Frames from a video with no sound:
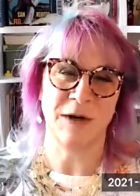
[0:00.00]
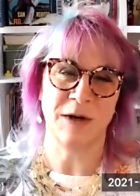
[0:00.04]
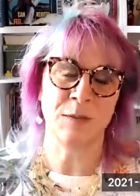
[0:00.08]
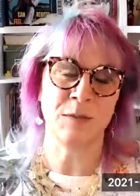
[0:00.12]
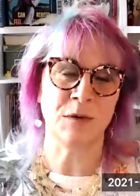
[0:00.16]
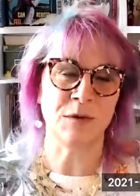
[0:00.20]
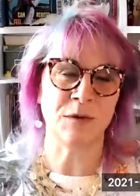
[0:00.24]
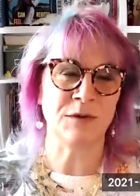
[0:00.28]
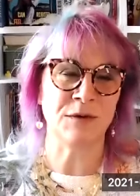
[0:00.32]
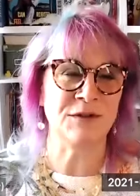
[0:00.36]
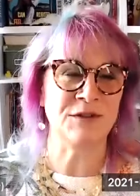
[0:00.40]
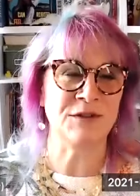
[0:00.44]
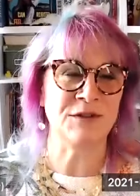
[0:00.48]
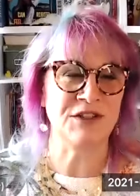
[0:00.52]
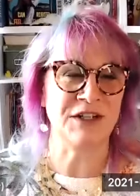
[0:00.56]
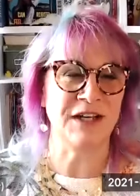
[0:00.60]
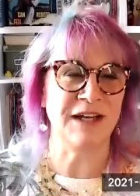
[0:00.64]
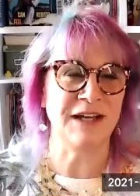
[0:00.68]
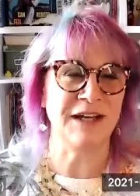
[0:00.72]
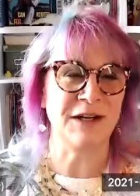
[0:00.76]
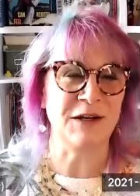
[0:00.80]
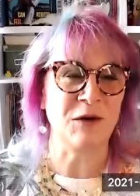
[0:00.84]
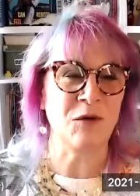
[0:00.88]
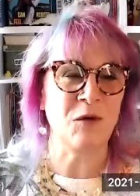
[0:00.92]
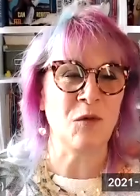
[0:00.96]

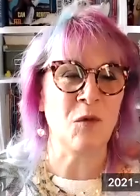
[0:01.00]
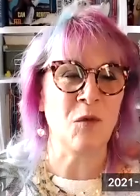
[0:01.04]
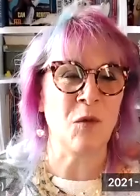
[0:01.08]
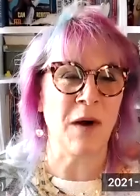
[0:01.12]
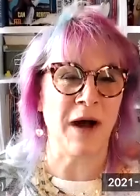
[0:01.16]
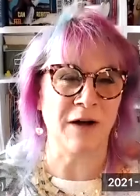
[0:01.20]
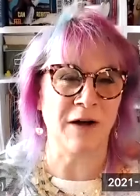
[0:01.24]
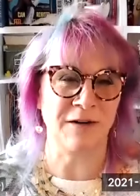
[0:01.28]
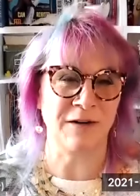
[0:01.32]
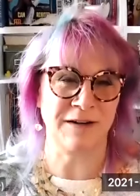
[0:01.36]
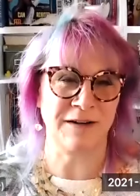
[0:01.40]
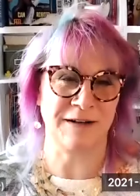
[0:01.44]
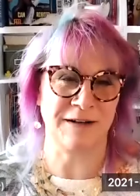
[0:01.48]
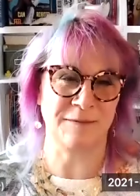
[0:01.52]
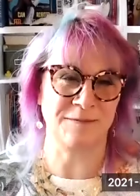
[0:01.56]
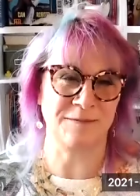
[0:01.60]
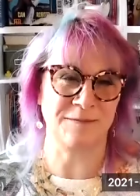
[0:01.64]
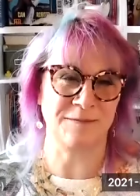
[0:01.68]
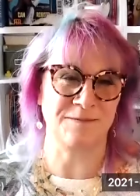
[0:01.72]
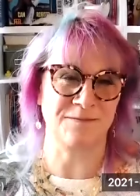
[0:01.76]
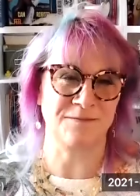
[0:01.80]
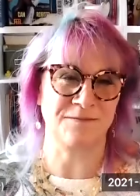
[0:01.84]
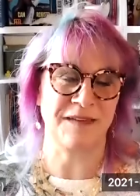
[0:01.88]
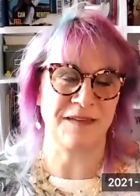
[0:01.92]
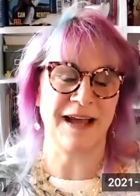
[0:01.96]
Maruxa,
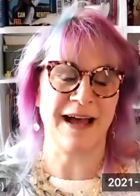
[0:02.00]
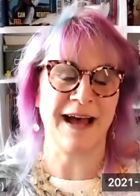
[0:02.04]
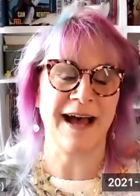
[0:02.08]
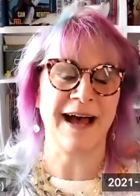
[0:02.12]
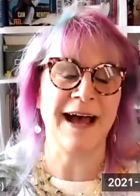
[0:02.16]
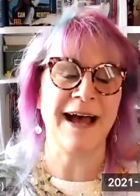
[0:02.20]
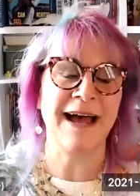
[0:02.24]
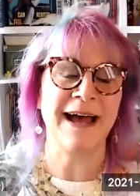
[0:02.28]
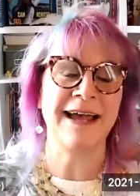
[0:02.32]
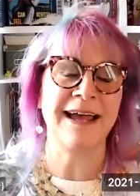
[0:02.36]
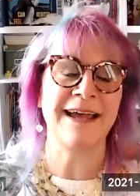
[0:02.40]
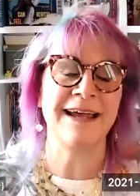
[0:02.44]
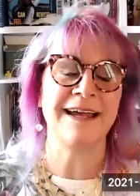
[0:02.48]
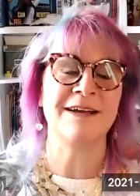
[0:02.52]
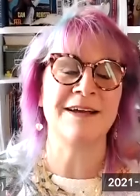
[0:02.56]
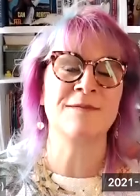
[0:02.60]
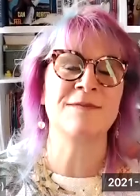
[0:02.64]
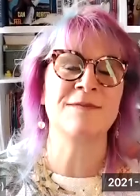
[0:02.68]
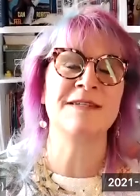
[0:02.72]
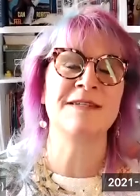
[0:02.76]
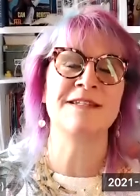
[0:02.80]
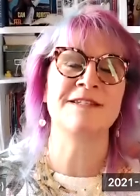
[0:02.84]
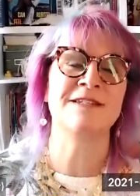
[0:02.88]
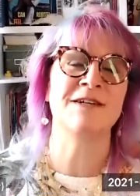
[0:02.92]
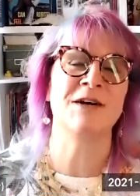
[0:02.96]
welcome. I
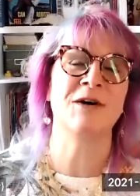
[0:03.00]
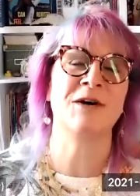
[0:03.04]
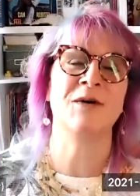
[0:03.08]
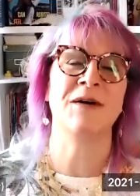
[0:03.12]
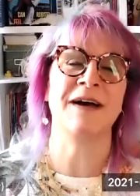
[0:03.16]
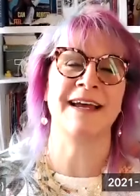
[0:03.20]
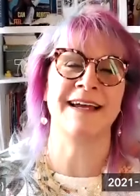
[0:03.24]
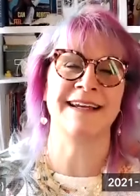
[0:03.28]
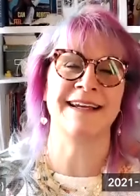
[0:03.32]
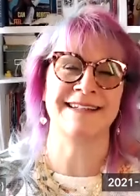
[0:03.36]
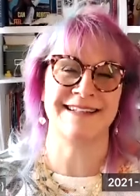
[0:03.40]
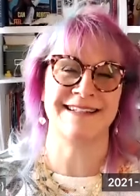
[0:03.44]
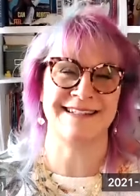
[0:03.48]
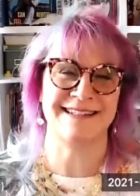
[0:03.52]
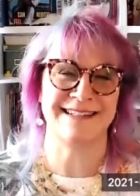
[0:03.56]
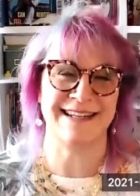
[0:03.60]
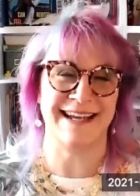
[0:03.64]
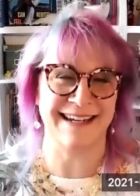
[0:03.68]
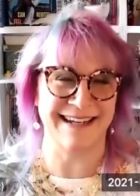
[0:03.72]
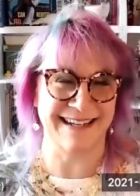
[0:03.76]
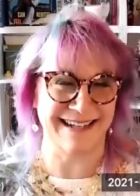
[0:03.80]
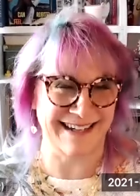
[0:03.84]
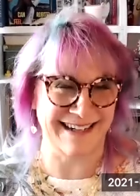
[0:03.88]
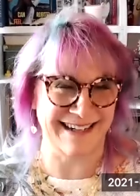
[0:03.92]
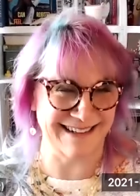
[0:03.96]
am so
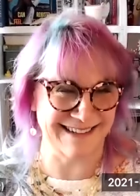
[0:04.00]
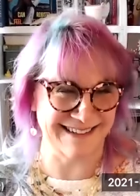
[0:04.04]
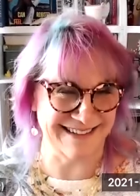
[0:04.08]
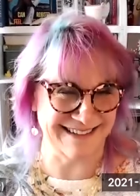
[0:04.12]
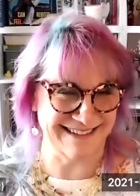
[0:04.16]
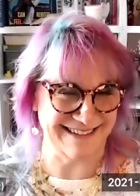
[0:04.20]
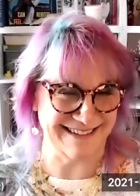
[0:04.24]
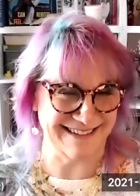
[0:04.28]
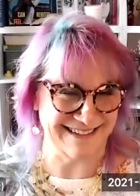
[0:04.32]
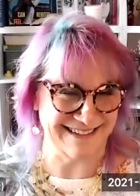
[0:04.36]
excited.